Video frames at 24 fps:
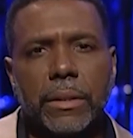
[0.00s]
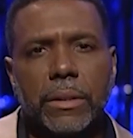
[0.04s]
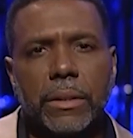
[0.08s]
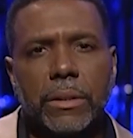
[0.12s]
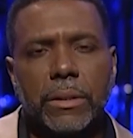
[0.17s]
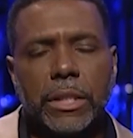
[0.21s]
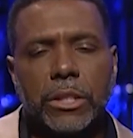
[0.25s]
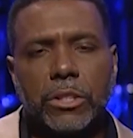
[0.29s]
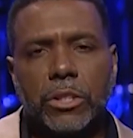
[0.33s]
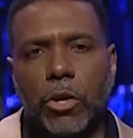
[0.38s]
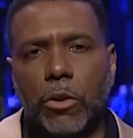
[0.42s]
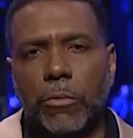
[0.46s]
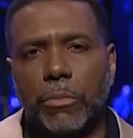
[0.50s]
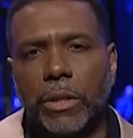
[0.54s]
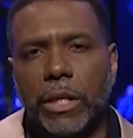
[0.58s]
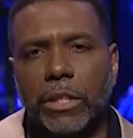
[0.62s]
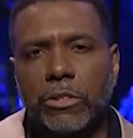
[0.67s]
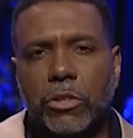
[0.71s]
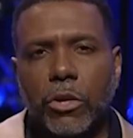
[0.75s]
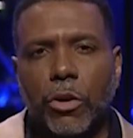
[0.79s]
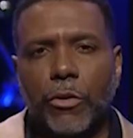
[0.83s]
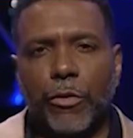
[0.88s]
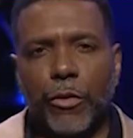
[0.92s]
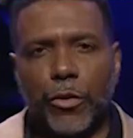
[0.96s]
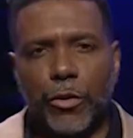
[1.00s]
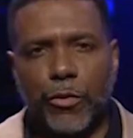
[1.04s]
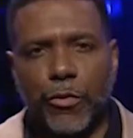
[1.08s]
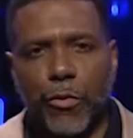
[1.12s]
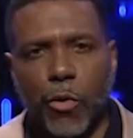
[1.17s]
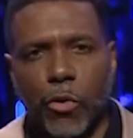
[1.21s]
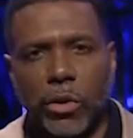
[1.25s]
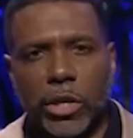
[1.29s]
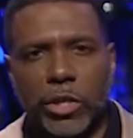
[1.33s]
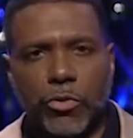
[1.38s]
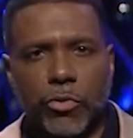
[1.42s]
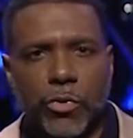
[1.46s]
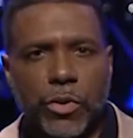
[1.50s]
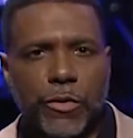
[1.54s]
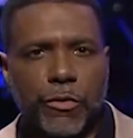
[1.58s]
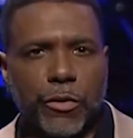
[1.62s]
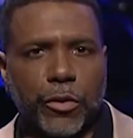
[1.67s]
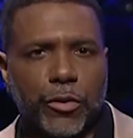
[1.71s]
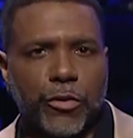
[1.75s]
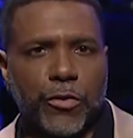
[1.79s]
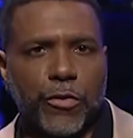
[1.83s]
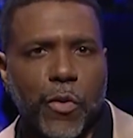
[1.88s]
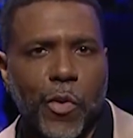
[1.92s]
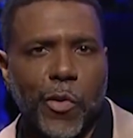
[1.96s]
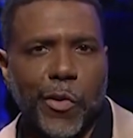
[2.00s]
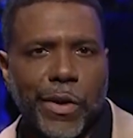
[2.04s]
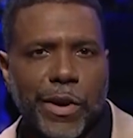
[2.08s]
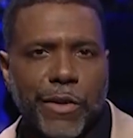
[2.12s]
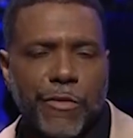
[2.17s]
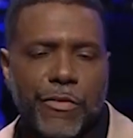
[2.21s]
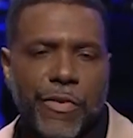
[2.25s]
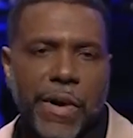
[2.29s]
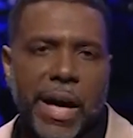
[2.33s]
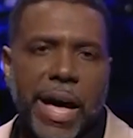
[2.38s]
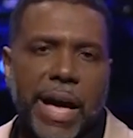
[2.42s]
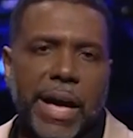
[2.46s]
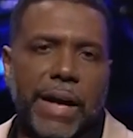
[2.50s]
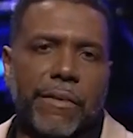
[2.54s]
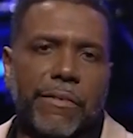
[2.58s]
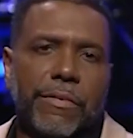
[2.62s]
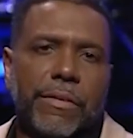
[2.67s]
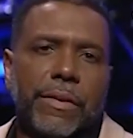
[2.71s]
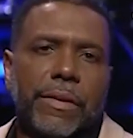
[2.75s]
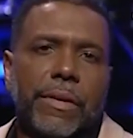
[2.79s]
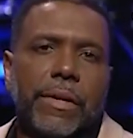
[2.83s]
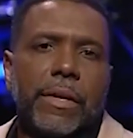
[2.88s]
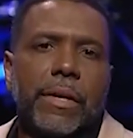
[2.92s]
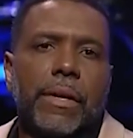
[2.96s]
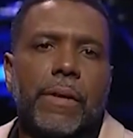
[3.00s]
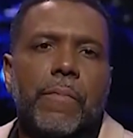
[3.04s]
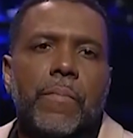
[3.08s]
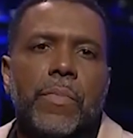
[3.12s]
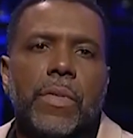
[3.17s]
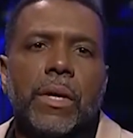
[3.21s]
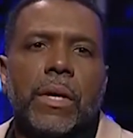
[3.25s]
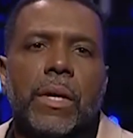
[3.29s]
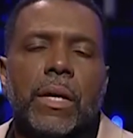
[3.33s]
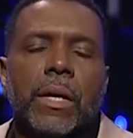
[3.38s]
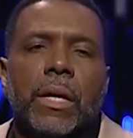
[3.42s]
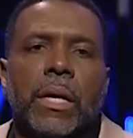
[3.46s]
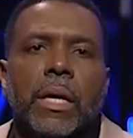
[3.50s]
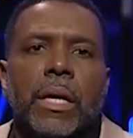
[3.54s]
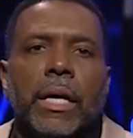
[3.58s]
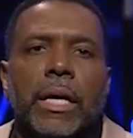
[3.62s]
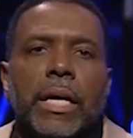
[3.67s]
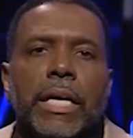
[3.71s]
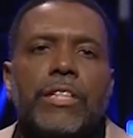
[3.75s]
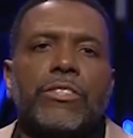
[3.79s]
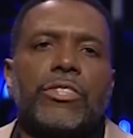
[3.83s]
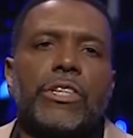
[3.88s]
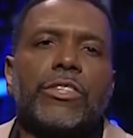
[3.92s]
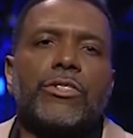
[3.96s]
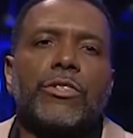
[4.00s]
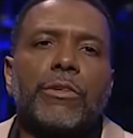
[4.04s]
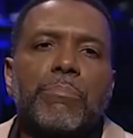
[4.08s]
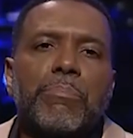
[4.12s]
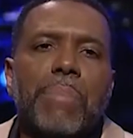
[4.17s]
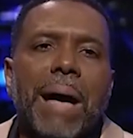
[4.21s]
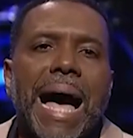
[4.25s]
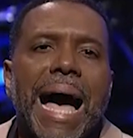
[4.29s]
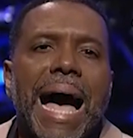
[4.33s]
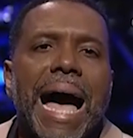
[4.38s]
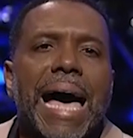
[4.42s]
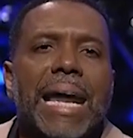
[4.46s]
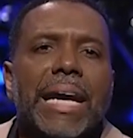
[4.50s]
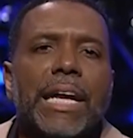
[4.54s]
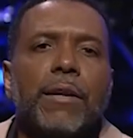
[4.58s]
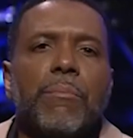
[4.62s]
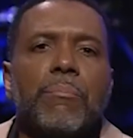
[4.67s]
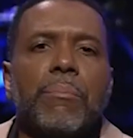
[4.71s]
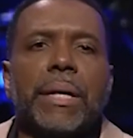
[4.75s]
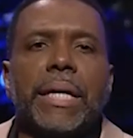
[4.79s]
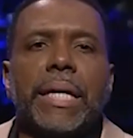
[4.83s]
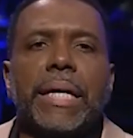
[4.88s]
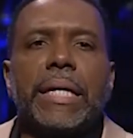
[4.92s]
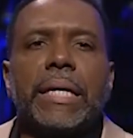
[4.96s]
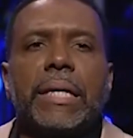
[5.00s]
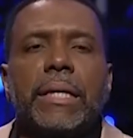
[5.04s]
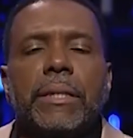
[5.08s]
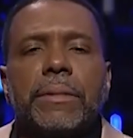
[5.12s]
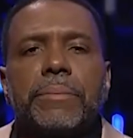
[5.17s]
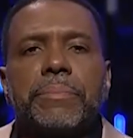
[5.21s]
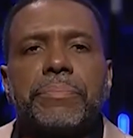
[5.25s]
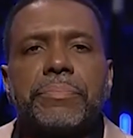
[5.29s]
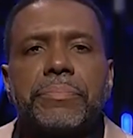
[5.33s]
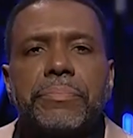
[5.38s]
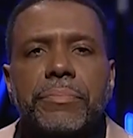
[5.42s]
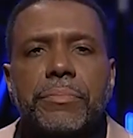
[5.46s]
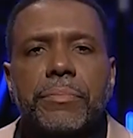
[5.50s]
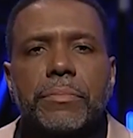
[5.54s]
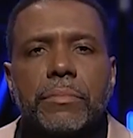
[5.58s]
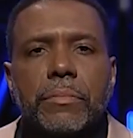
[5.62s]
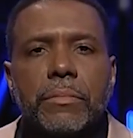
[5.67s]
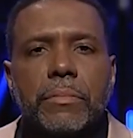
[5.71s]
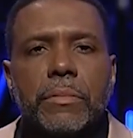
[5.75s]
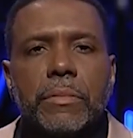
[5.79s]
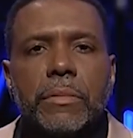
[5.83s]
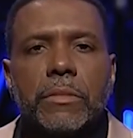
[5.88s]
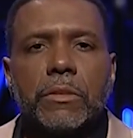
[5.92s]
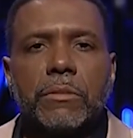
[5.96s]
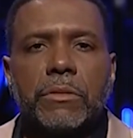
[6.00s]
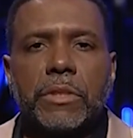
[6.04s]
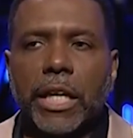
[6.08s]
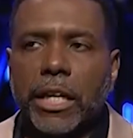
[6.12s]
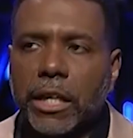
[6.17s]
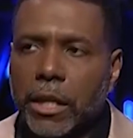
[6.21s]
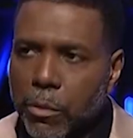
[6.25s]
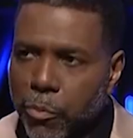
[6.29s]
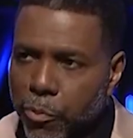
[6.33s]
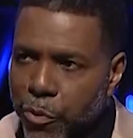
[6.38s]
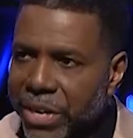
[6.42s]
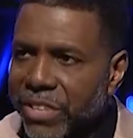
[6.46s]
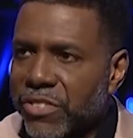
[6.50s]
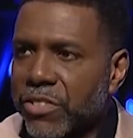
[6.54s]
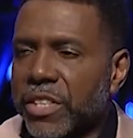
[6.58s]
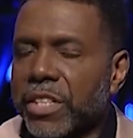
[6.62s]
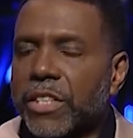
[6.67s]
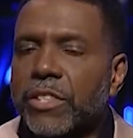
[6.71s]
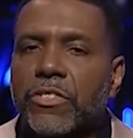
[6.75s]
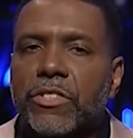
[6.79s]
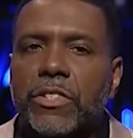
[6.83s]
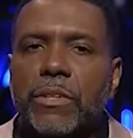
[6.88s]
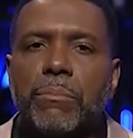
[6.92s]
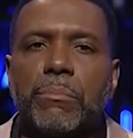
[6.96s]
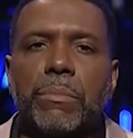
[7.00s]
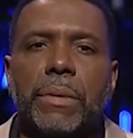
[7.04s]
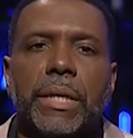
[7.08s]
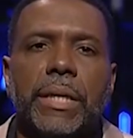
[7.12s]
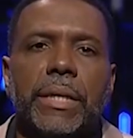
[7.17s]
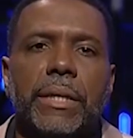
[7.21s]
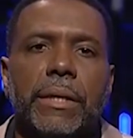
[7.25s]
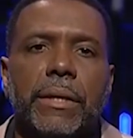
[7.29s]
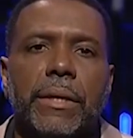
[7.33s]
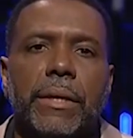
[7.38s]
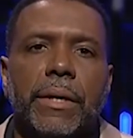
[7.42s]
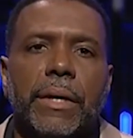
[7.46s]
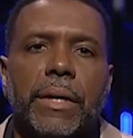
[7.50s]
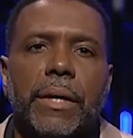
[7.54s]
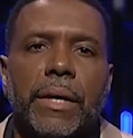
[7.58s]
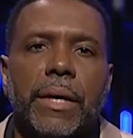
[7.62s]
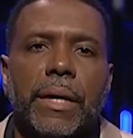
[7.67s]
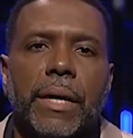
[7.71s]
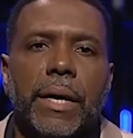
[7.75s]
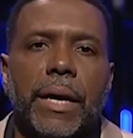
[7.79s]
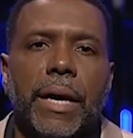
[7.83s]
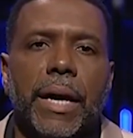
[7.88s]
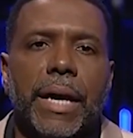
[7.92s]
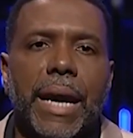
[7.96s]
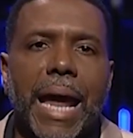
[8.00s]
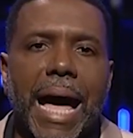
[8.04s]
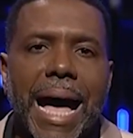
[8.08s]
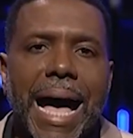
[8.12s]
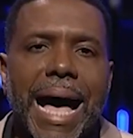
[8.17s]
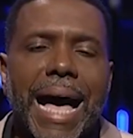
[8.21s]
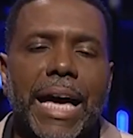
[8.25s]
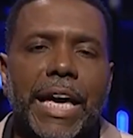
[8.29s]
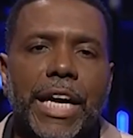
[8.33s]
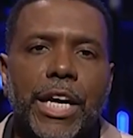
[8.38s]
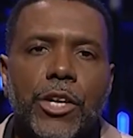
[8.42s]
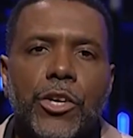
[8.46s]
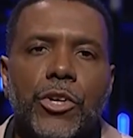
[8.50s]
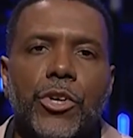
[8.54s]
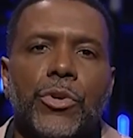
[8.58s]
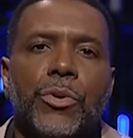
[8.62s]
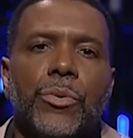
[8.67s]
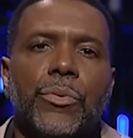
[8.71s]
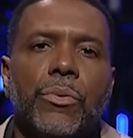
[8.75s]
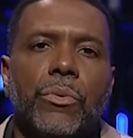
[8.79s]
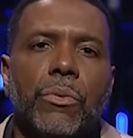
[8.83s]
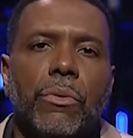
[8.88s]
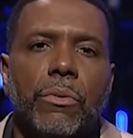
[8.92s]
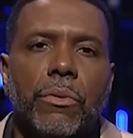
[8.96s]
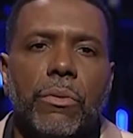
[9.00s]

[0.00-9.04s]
let's go, let's go to verse 4. Let's read verse 4 and 5. He says, Abide in me, take up residence in me, and I in you,